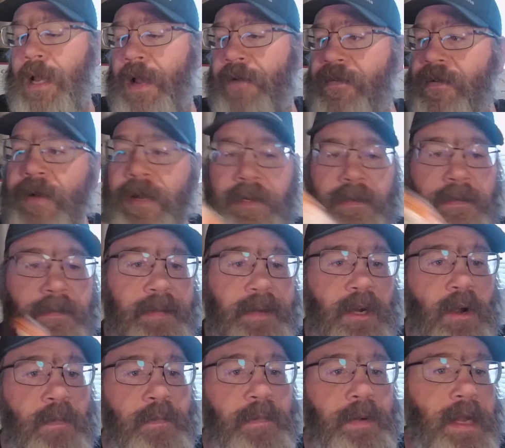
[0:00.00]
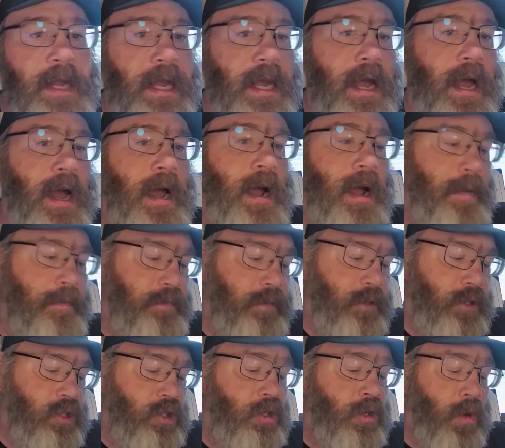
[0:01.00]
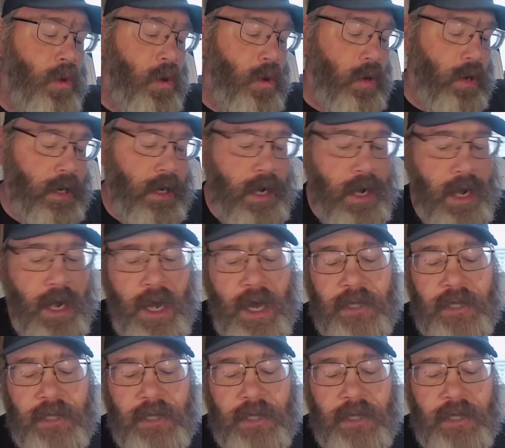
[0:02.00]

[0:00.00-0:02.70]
Everyone's been opening up Score